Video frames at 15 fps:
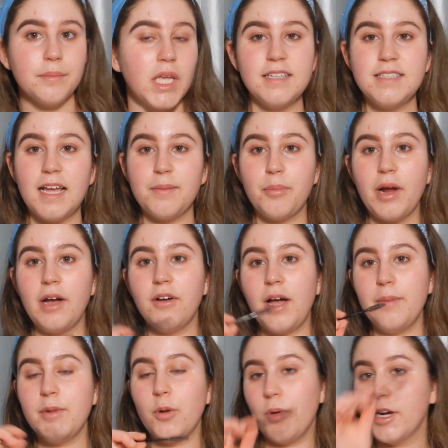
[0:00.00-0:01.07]
That's that brow.
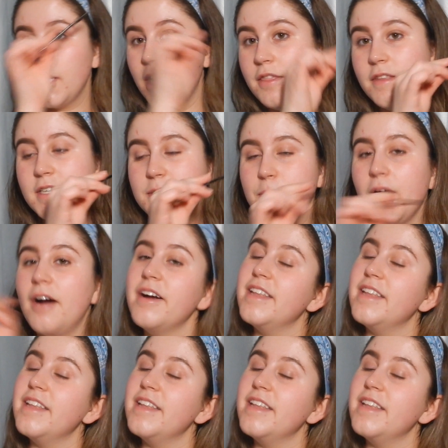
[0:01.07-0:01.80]
I'm going to work on this brow,